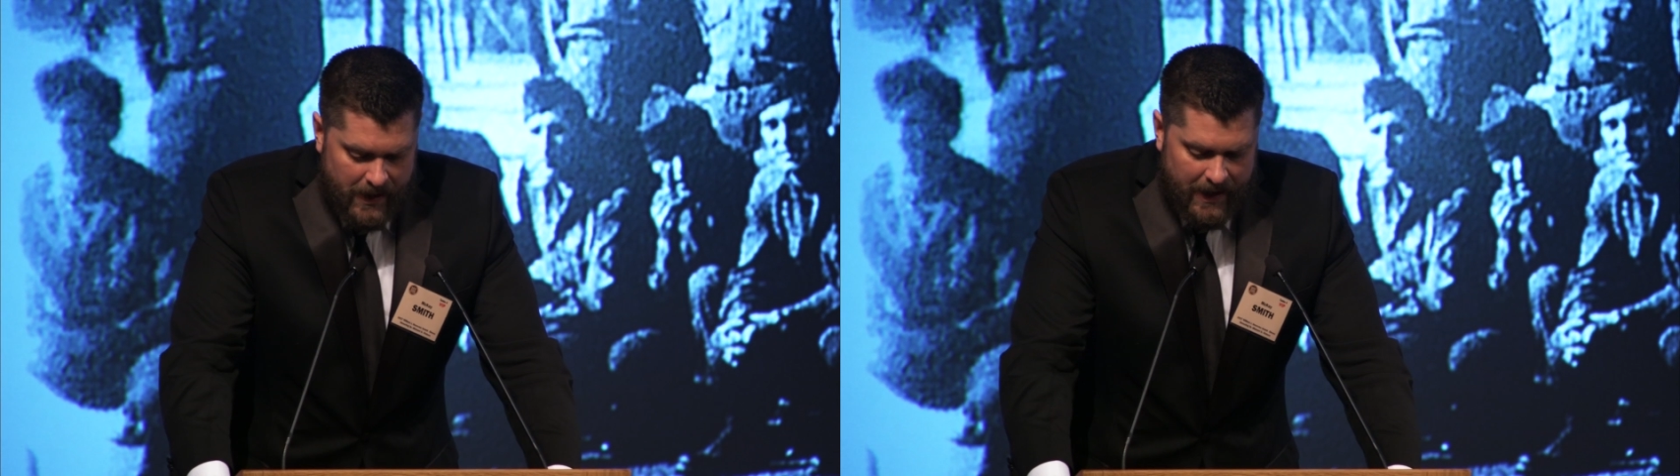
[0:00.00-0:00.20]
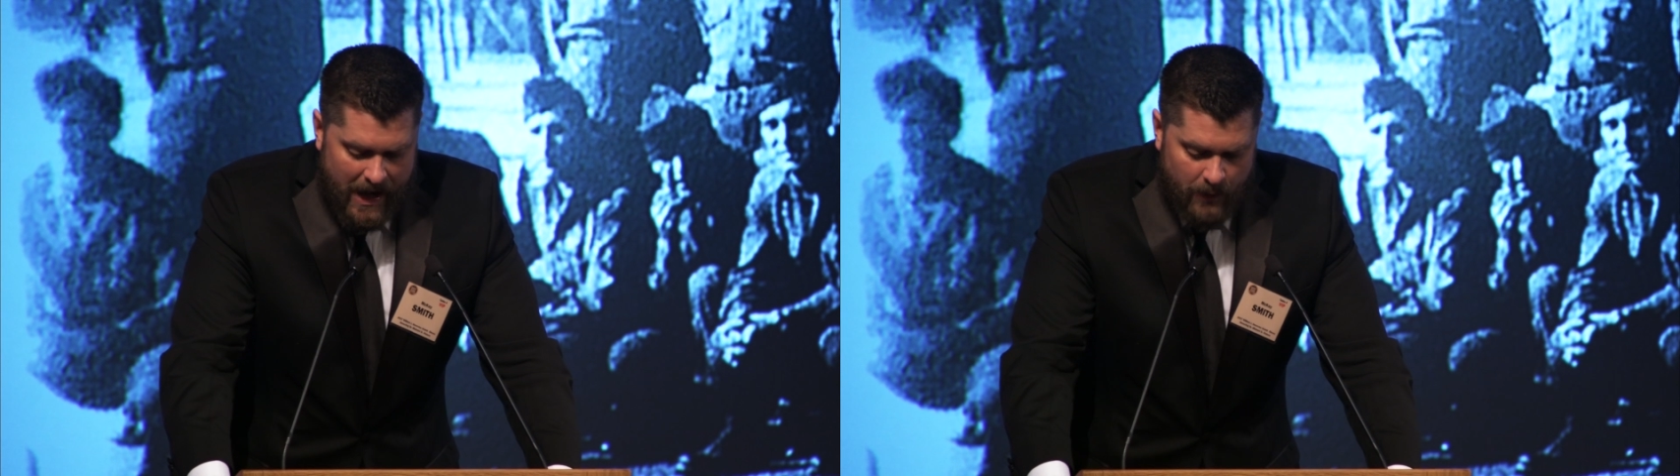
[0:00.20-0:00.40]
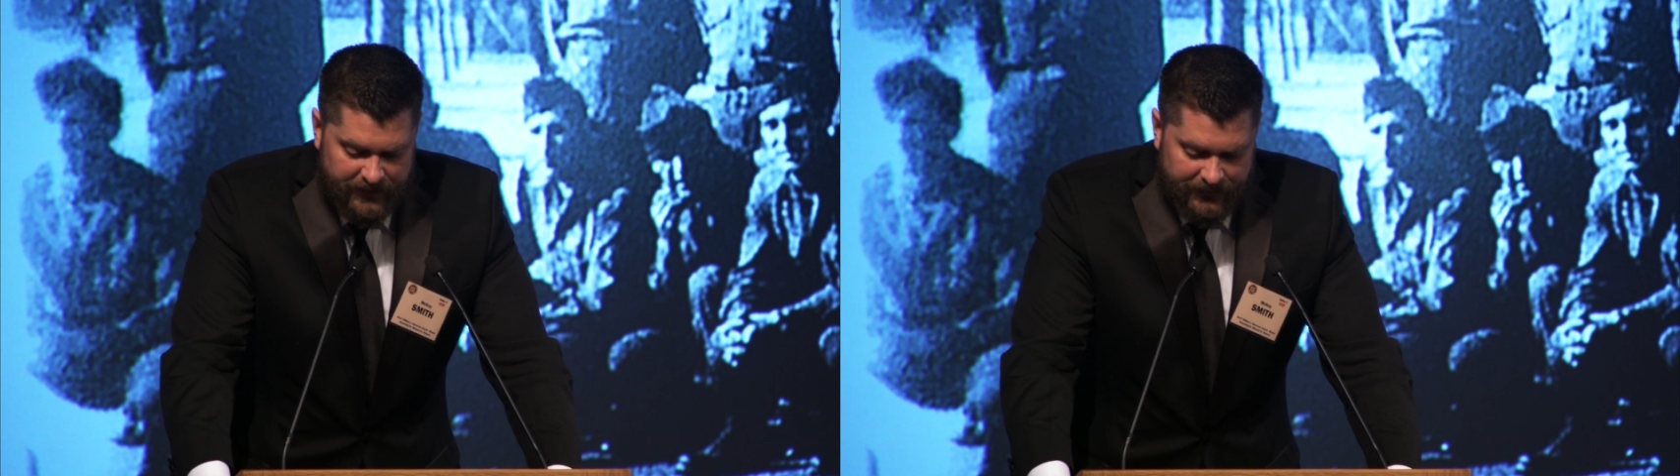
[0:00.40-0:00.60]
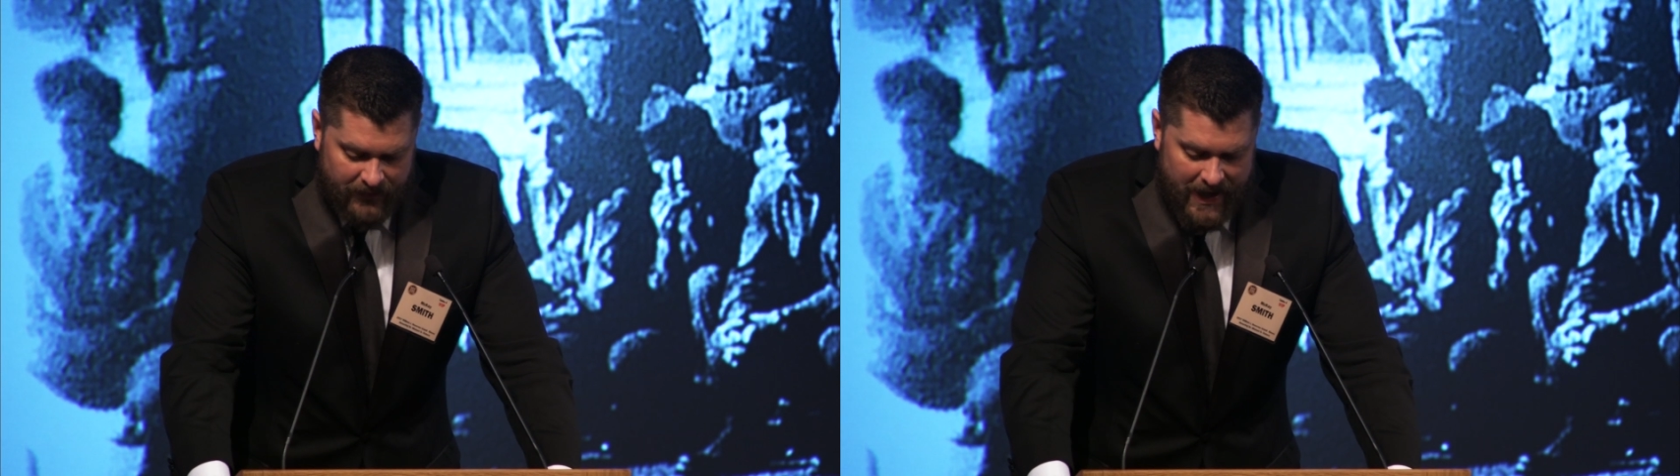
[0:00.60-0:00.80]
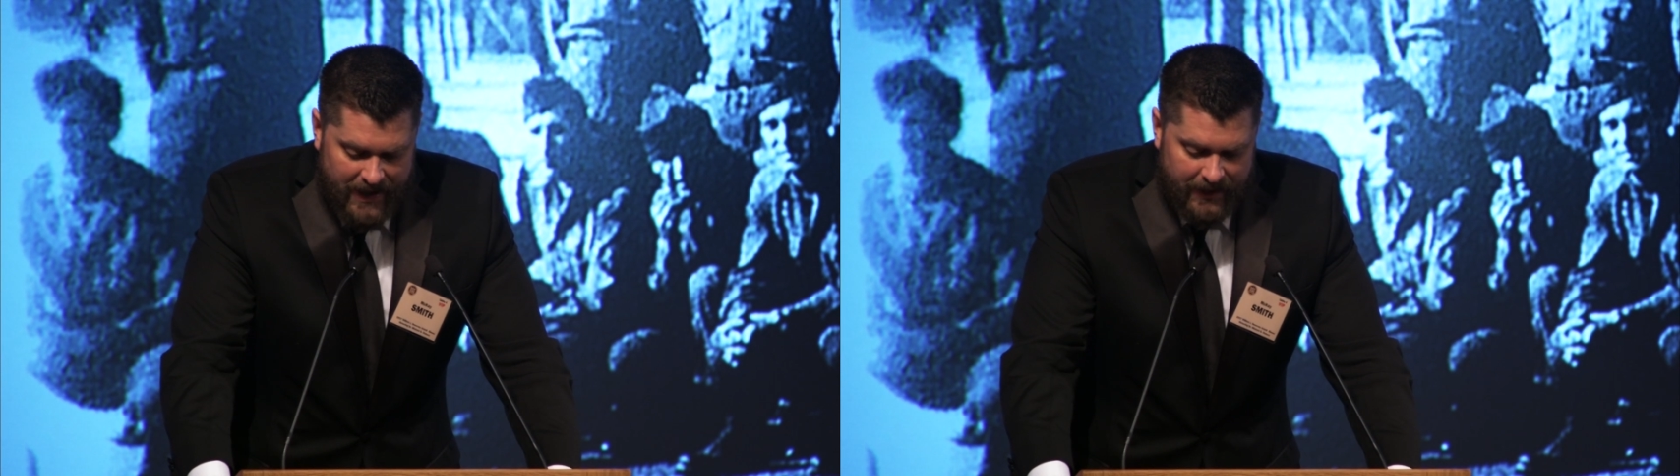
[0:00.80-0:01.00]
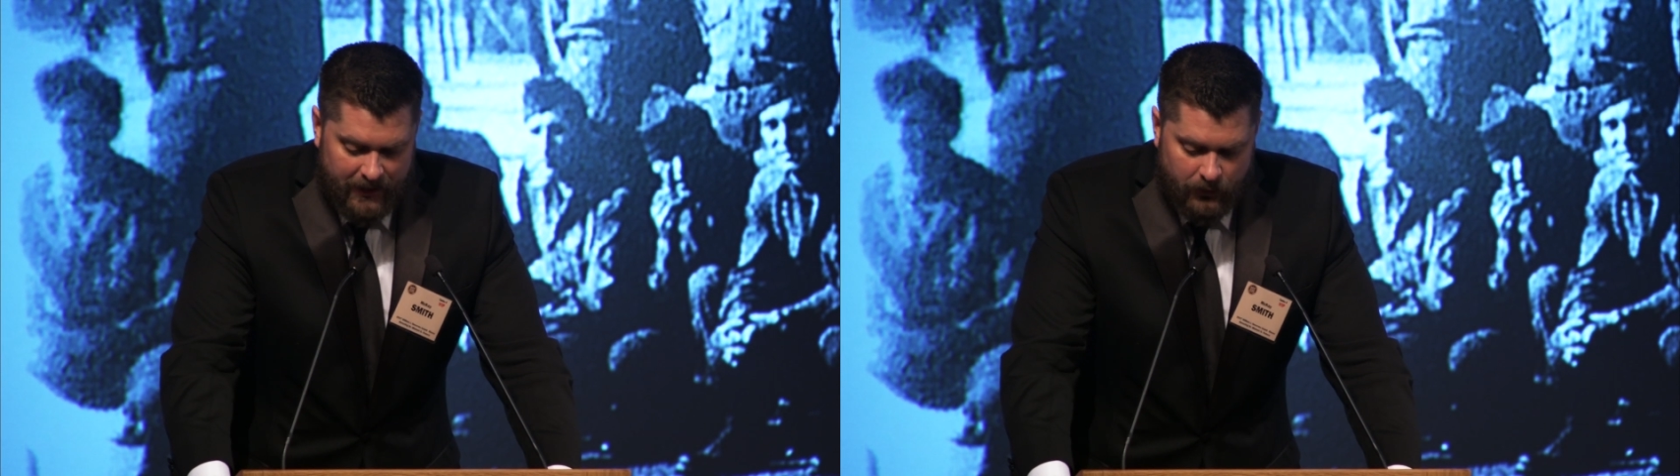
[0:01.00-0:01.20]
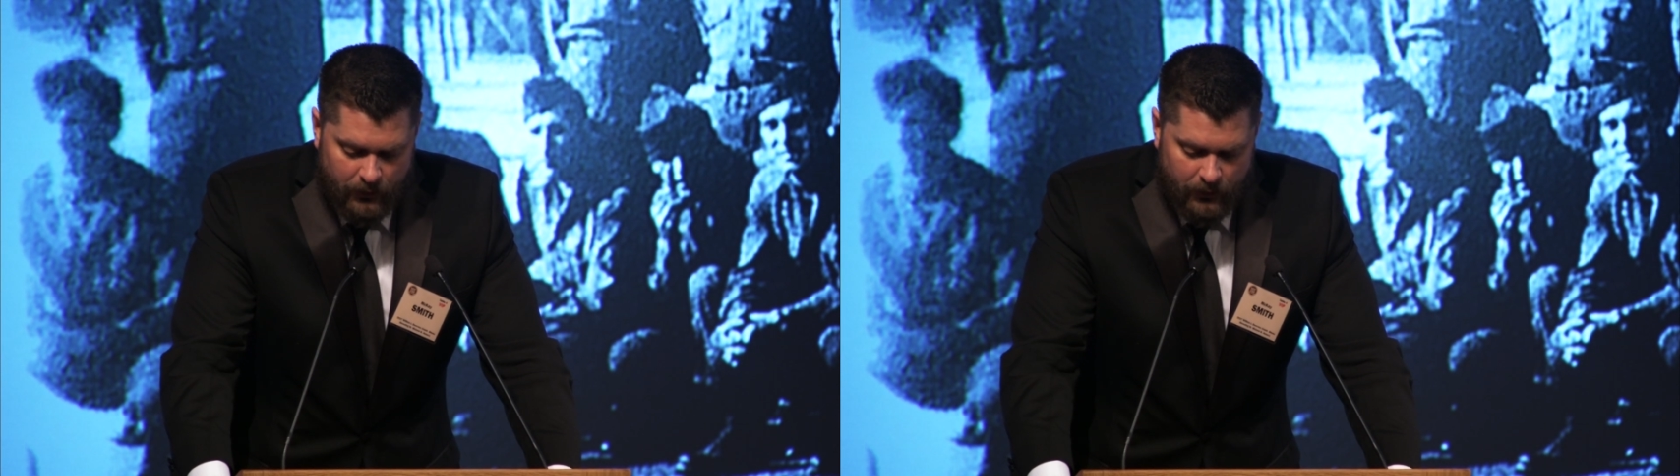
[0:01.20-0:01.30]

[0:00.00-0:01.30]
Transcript: and how his friend and